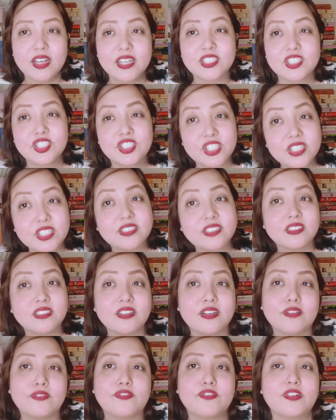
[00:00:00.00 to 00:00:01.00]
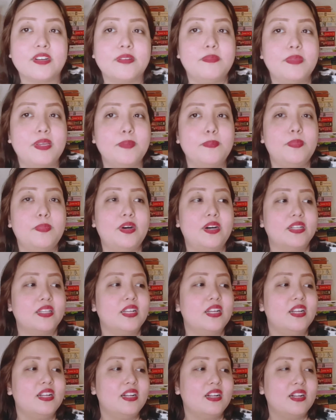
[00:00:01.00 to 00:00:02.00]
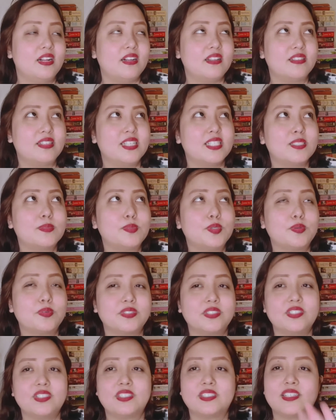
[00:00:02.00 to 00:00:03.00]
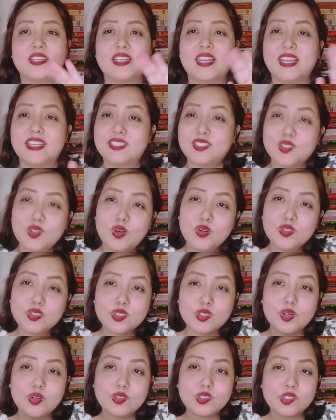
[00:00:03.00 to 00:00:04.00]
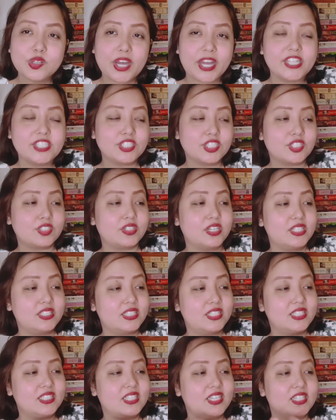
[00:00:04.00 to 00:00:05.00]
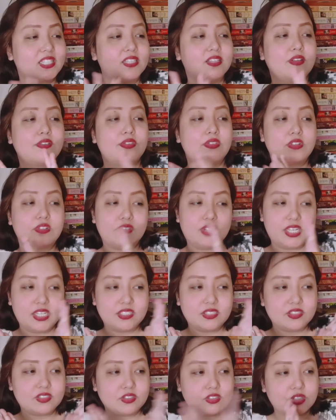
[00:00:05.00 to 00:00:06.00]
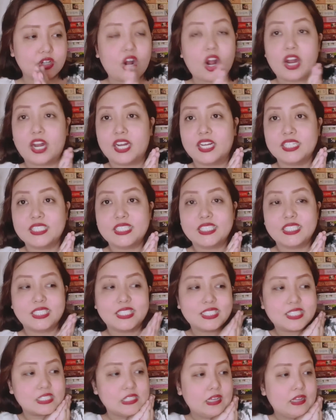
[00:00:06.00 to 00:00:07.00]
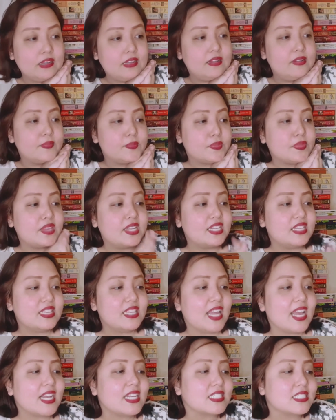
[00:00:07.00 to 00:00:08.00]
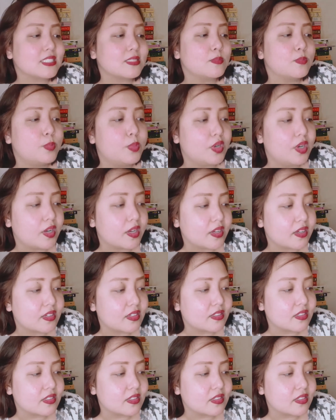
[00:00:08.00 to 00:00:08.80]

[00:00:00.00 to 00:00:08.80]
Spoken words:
it's just not for me. But this book was just again so I just rated it 3 stars. The next book,